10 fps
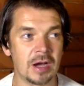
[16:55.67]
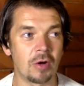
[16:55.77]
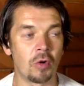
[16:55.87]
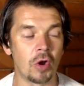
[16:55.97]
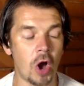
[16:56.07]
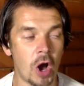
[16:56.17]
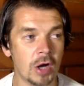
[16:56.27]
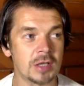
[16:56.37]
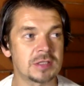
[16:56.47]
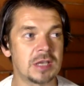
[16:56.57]
or an
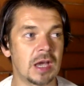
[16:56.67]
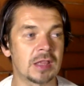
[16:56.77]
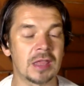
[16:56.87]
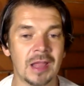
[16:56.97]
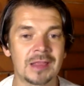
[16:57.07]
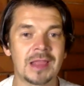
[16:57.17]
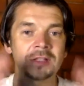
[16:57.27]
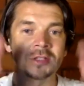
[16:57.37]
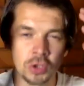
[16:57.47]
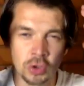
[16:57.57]
architect that
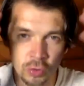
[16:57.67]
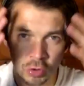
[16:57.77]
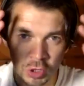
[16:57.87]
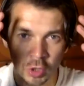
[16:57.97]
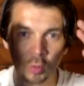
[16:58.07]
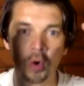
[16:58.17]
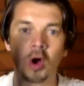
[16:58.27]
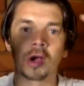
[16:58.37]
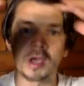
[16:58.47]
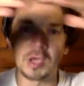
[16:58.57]
doesn't usually work